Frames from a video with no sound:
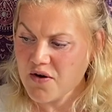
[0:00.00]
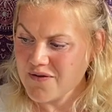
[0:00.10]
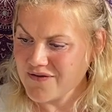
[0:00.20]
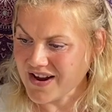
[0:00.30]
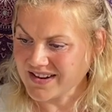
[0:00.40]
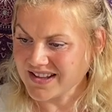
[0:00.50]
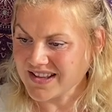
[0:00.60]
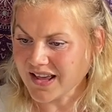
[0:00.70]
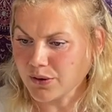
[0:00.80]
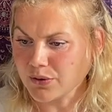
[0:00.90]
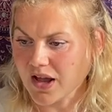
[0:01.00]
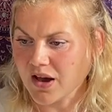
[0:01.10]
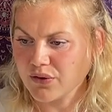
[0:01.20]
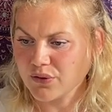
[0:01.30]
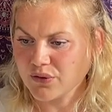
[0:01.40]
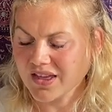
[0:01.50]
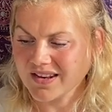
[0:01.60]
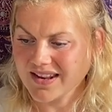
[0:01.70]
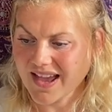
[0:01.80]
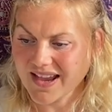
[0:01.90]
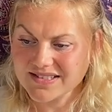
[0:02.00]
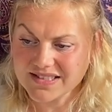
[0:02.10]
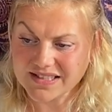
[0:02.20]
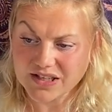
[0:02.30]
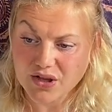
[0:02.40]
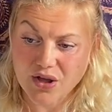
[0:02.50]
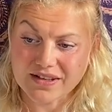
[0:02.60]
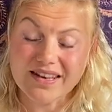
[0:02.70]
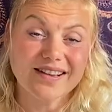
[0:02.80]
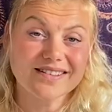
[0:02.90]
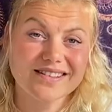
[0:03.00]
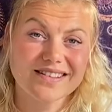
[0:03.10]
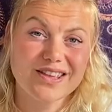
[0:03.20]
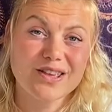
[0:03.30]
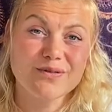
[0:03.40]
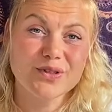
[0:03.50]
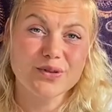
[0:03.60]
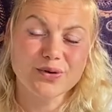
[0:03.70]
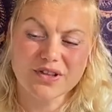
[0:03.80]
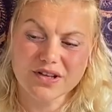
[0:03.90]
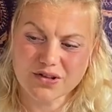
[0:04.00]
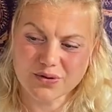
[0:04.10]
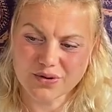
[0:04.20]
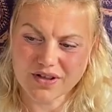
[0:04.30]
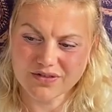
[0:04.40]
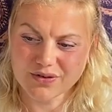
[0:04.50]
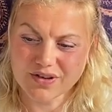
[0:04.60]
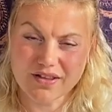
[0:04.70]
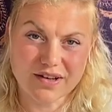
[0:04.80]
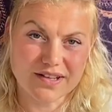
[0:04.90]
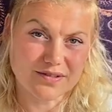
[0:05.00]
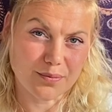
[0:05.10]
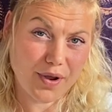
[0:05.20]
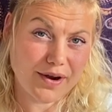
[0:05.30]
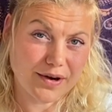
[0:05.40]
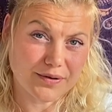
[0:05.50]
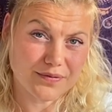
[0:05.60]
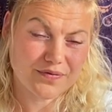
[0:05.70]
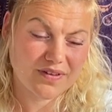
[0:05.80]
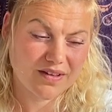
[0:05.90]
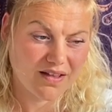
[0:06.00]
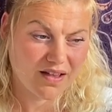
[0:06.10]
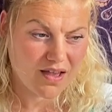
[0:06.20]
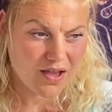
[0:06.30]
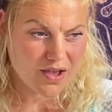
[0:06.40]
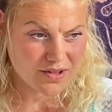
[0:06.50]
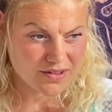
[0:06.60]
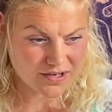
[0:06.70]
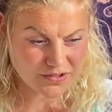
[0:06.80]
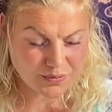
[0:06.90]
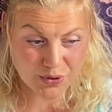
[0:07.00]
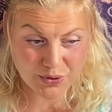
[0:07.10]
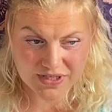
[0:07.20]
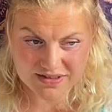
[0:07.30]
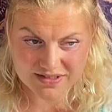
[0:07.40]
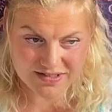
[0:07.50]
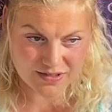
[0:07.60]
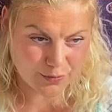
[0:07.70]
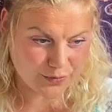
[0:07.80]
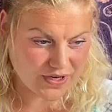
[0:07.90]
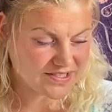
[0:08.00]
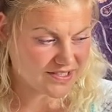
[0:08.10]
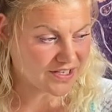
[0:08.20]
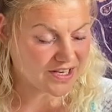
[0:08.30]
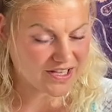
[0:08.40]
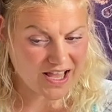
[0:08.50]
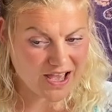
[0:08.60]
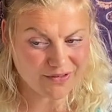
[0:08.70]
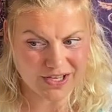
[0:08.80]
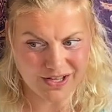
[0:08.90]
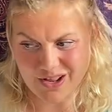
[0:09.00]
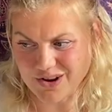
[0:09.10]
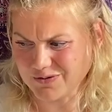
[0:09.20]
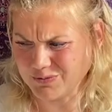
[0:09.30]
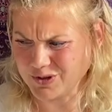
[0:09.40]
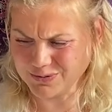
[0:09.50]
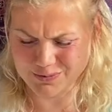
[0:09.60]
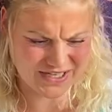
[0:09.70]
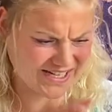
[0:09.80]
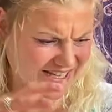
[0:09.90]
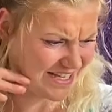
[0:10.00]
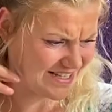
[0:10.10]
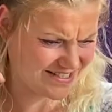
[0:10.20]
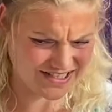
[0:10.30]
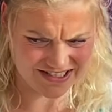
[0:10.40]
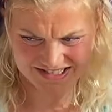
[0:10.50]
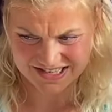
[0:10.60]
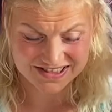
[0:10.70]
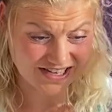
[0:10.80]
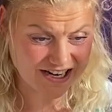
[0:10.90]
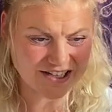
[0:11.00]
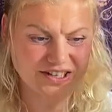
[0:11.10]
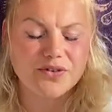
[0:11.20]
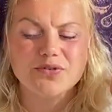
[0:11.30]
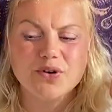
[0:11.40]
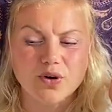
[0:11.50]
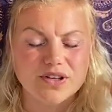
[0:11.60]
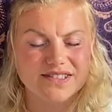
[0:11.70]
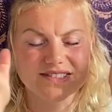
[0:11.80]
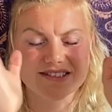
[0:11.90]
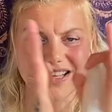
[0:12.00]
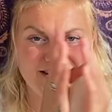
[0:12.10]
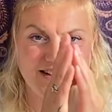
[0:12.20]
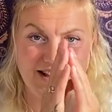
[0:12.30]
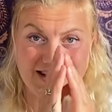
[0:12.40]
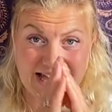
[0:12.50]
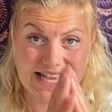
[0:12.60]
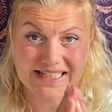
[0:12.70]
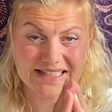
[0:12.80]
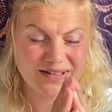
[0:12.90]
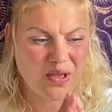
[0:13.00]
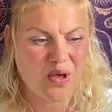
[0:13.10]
finding out how you can actually connect even though that you're not together as a pair. There's beauty in the separation and having a lot of multiple kids hits and there. Of course, it's not in aligned